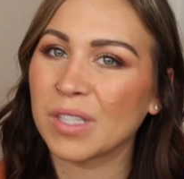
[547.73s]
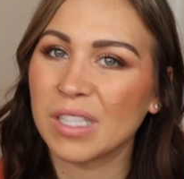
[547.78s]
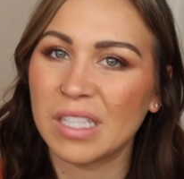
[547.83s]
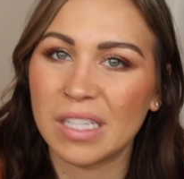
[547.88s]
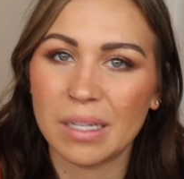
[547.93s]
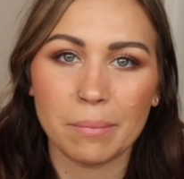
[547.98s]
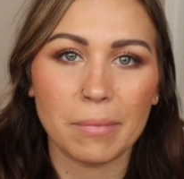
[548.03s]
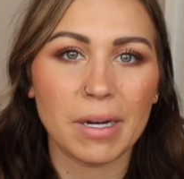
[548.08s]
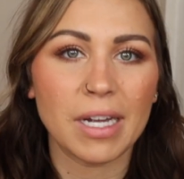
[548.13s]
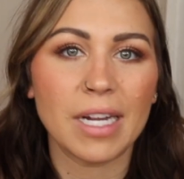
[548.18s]

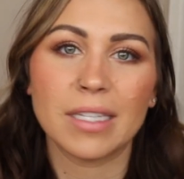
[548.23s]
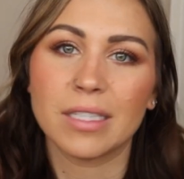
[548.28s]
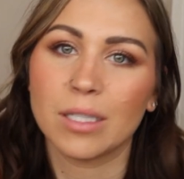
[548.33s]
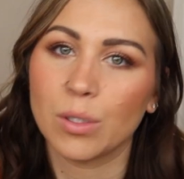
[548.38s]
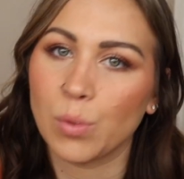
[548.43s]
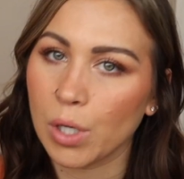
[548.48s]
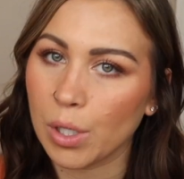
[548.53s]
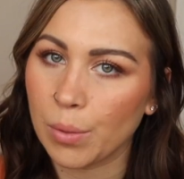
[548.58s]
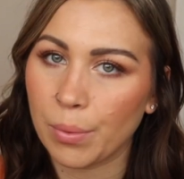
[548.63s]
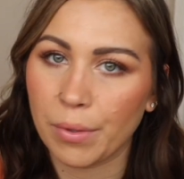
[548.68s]
you might have to
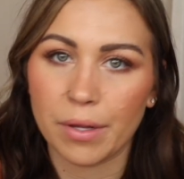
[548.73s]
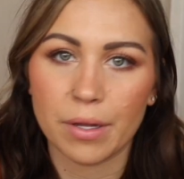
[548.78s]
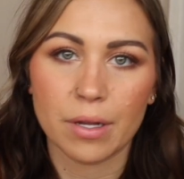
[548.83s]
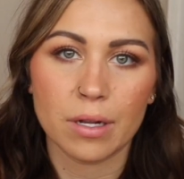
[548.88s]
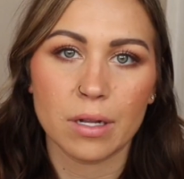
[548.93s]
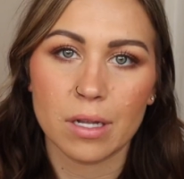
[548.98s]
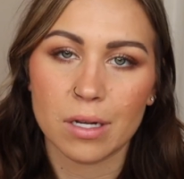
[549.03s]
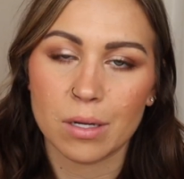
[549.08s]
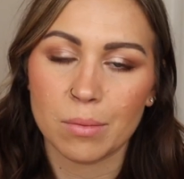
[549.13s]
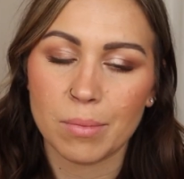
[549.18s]
work with it
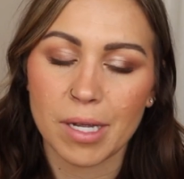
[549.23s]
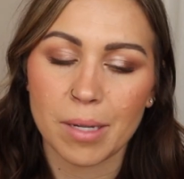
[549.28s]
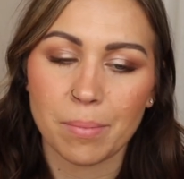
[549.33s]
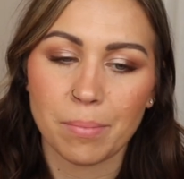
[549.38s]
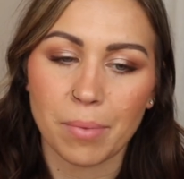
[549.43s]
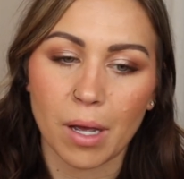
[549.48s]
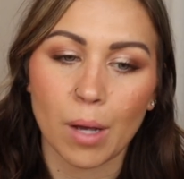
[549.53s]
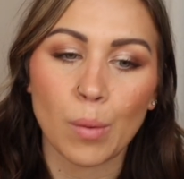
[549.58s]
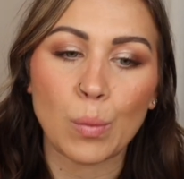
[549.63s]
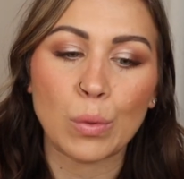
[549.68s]
a little bit,
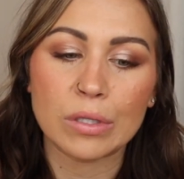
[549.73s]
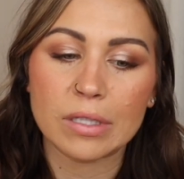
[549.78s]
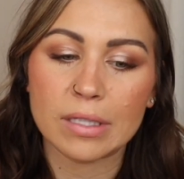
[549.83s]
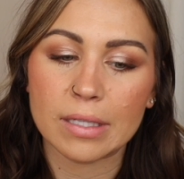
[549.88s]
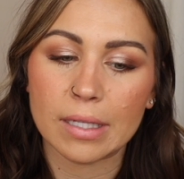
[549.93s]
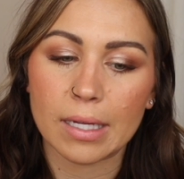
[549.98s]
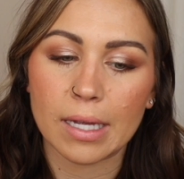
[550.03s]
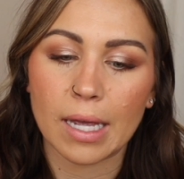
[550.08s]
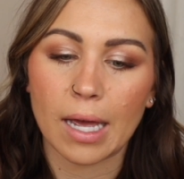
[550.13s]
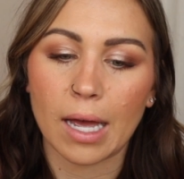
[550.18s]
but we'll
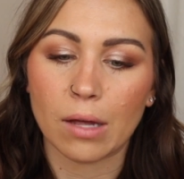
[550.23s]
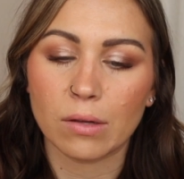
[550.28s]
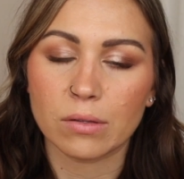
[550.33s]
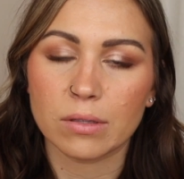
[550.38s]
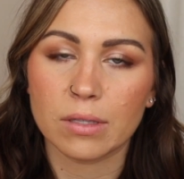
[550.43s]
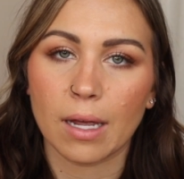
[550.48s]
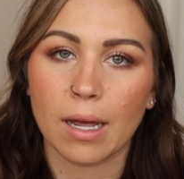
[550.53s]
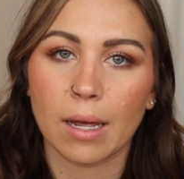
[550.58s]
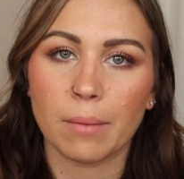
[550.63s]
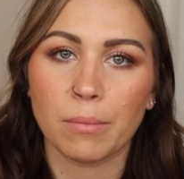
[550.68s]
see how
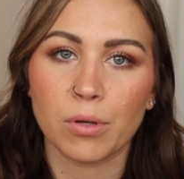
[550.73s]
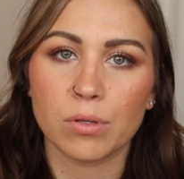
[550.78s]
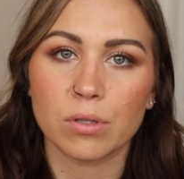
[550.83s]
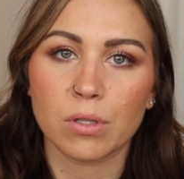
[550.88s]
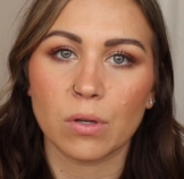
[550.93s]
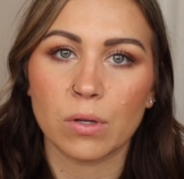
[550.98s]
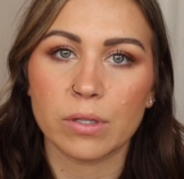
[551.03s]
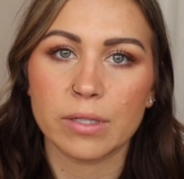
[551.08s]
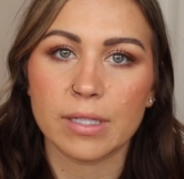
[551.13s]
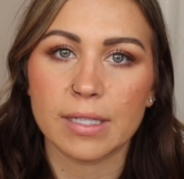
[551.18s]
time goes
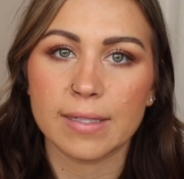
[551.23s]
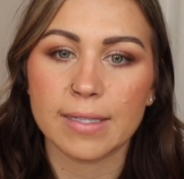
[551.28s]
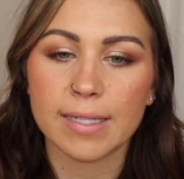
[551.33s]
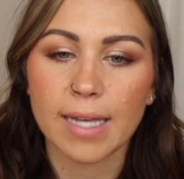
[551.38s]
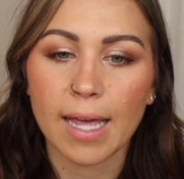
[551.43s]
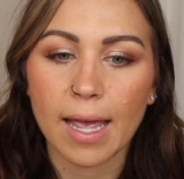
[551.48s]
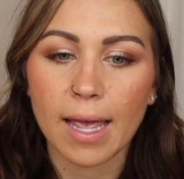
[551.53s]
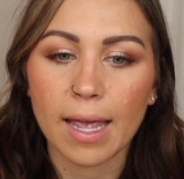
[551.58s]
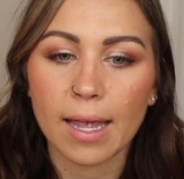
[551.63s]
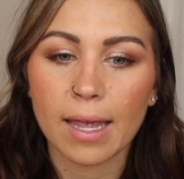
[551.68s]
on
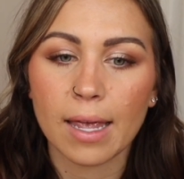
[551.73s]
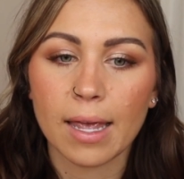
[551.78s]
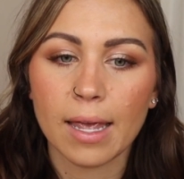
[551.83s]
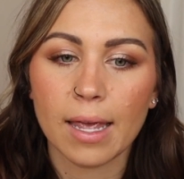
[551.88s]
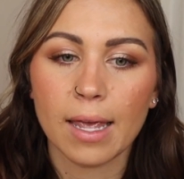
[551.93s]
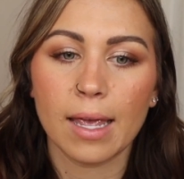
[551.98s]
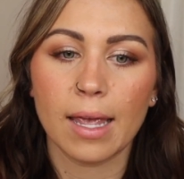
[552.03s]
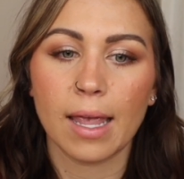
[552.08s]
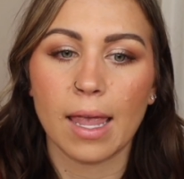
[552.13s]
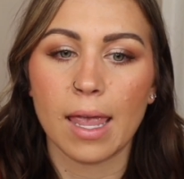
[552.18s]
today,
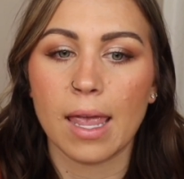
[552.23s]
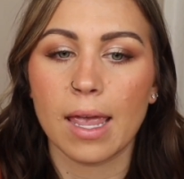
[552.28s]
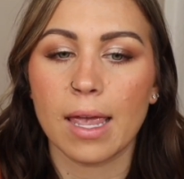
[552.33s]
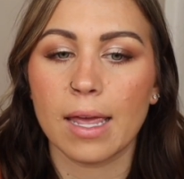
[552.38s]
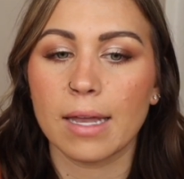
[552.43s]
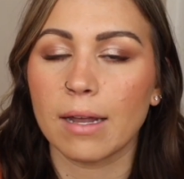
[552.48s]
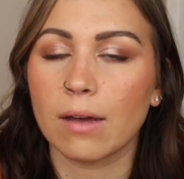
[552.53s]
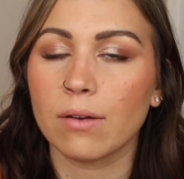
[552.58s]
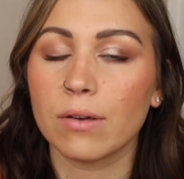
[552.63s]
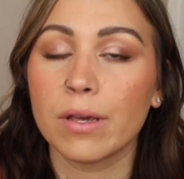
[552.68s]

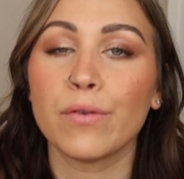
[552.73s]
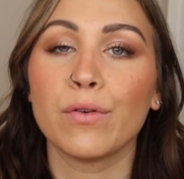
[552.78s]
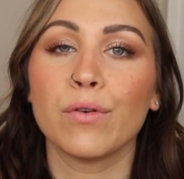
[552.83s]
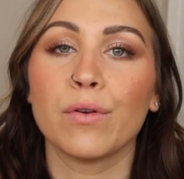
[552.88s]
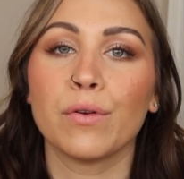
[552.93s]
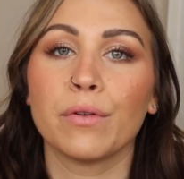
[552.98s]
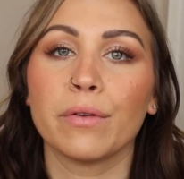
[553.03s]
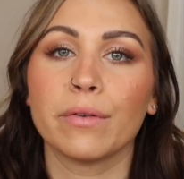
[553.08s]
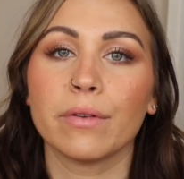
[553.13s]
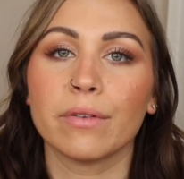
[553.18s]
and I'll give
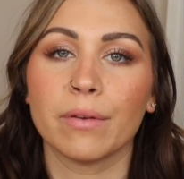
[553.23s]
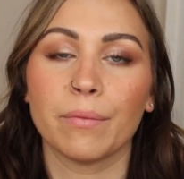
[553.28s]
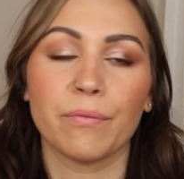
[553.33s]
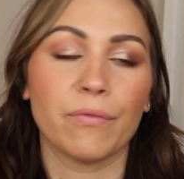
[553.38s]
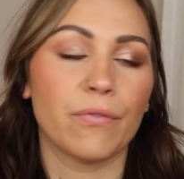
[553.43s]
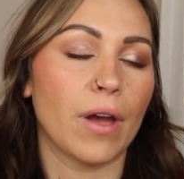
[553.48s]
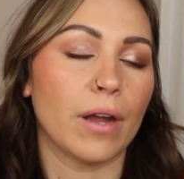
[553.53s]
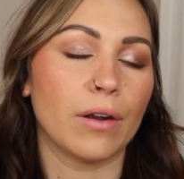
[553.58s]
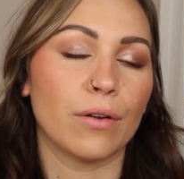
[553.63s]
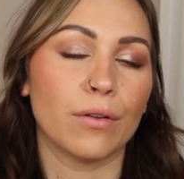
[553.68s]
you some
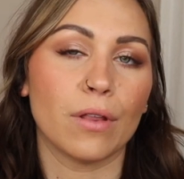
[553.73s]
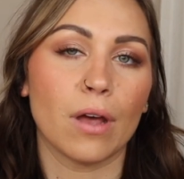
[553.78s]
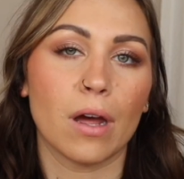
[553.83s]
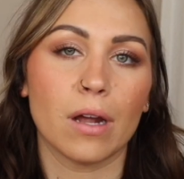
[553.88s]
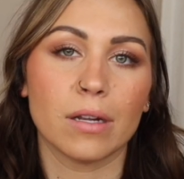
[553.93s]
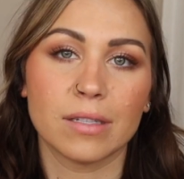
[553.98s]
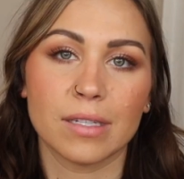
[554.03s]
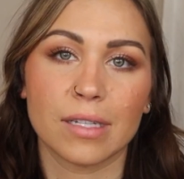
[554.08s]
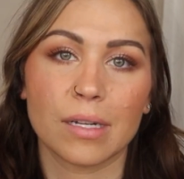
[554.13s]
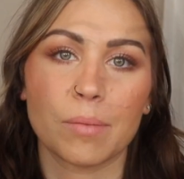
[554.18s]
final
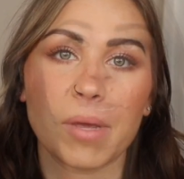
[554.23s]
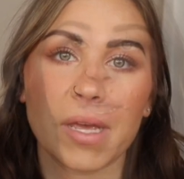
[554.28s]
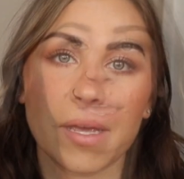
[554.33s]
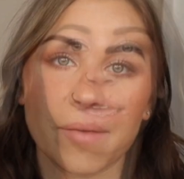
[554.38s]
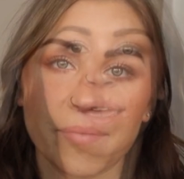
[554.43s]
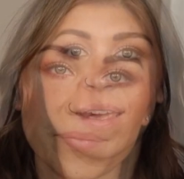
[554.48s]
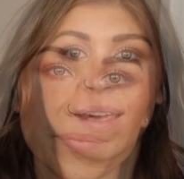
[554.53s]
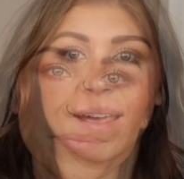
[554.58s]
thoughts in a bit.